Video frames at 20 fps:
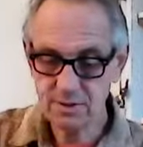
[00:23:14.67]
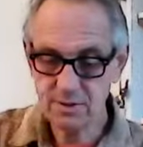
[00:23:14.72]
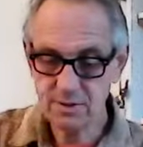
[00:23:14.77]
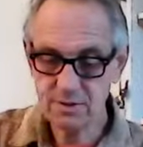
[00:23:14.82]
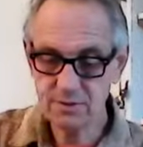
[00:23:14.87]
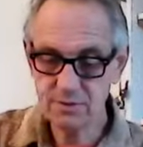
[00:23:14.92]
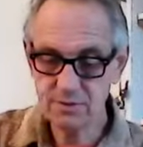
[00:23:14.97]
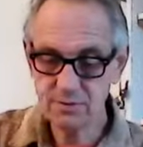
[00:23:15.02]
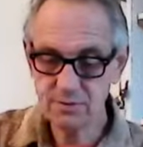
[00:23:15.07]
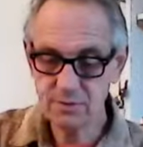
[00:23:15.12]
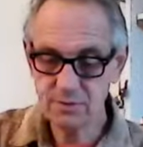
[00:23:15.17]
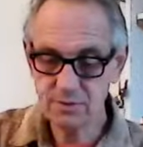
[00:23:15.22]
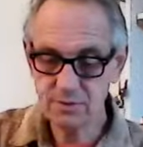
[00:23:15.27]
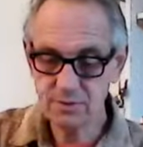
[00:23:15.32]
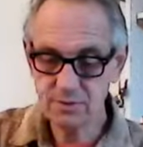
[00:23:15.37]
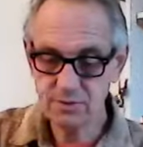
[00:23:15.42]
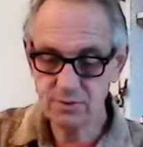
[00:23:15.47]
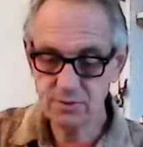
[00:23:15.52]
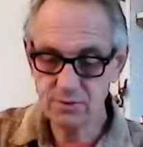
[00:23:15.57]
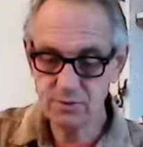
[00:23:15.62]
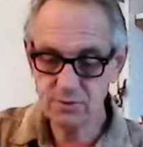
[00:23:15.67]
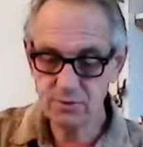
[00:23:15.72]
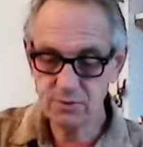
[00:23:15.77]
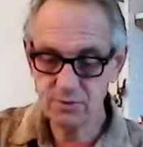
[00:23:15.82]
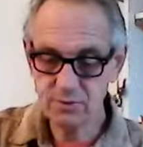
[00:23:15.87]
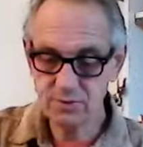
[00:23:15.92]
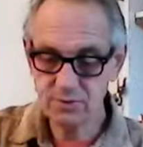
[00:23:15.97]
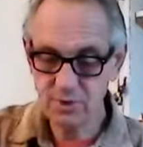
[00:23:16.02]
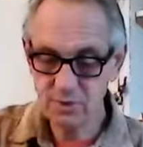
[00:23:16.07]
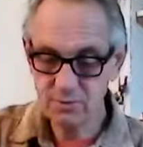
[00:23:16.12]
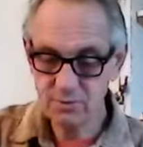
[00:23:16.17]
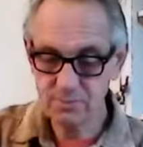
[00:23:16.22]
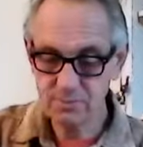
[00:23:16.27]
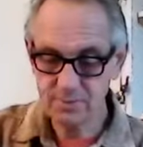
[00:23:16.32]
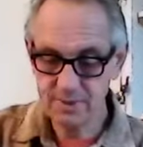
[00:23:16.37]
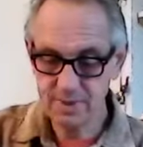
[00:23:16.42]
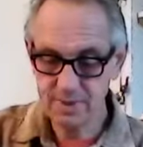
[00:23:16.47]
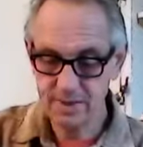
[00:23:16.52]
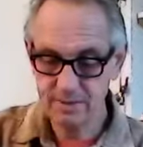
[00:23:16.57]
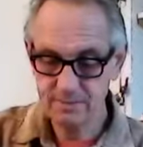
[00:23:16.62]
an
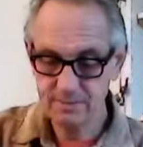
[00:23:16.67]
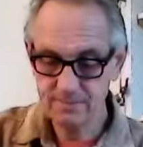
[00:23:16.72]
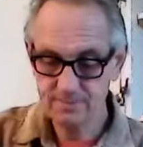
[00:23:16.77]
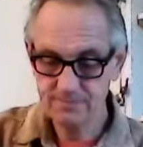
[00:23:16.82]
utopia.